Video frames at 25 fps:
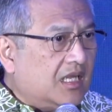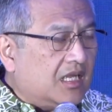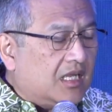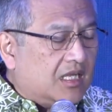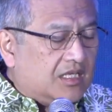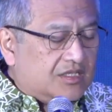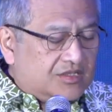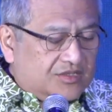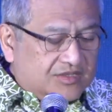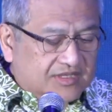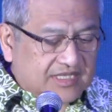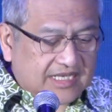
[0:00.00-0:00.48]

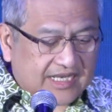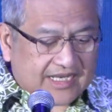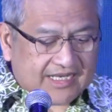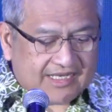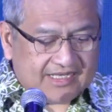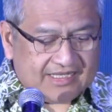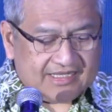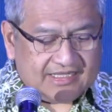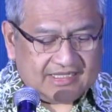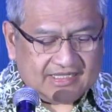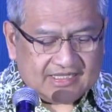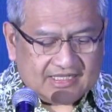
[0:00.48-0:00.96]

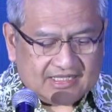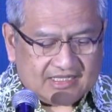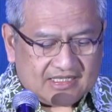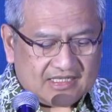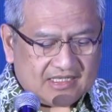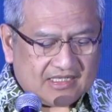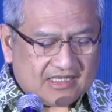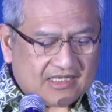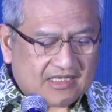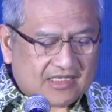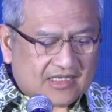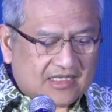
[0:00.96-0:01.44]
Today,
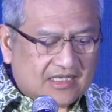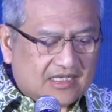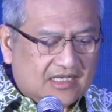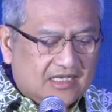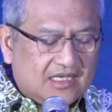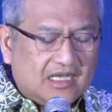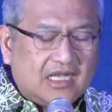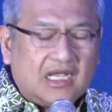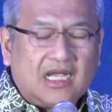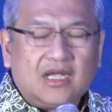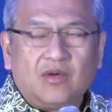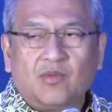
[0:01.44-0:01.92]

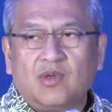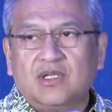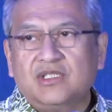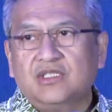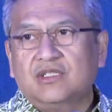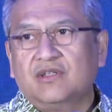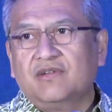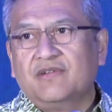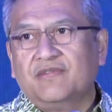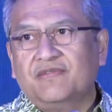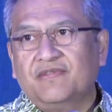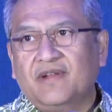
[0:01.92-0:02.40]
I want to
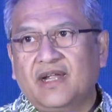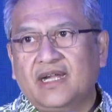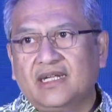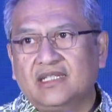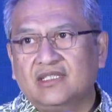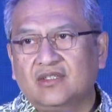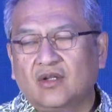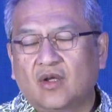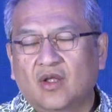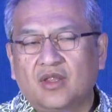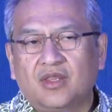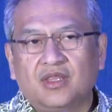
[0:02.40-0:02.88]
reflect
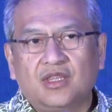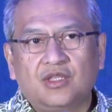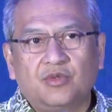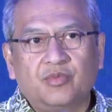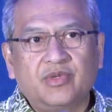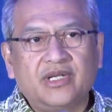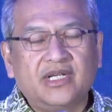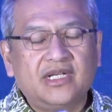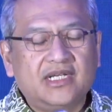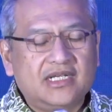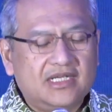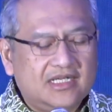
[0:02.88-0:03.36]
on
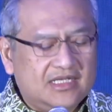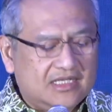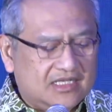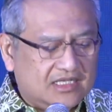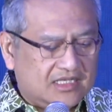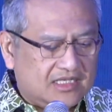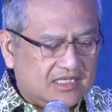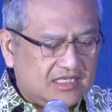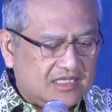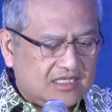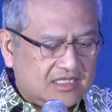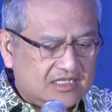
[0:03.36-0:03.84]
3
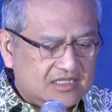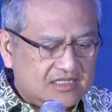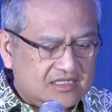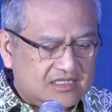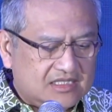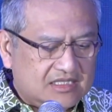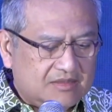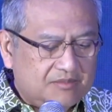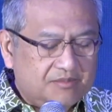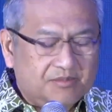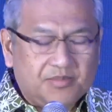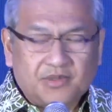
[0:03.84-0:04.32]

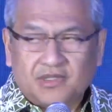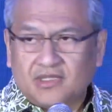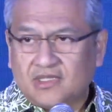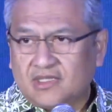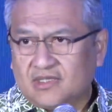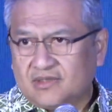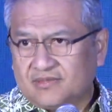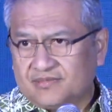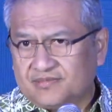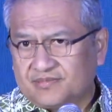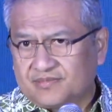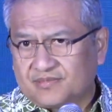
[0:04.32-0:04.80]
simple
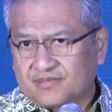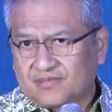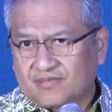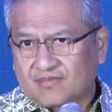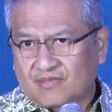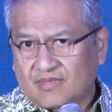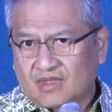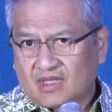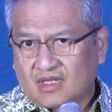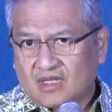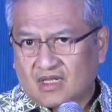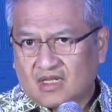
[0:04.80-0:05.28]

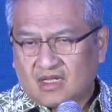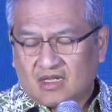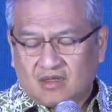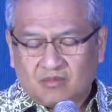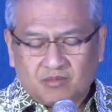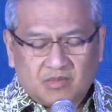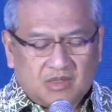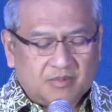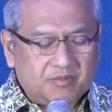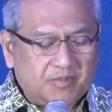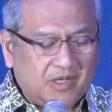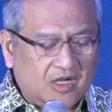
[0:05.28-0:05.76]

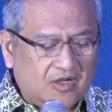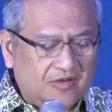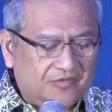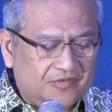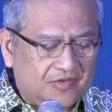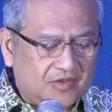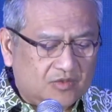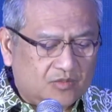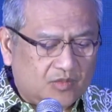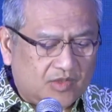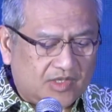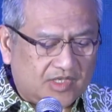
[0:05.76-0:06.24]
but powerful
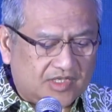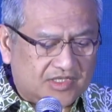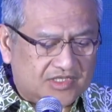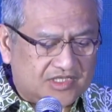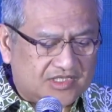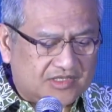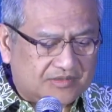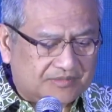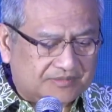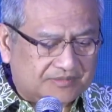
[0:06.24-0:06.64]
words: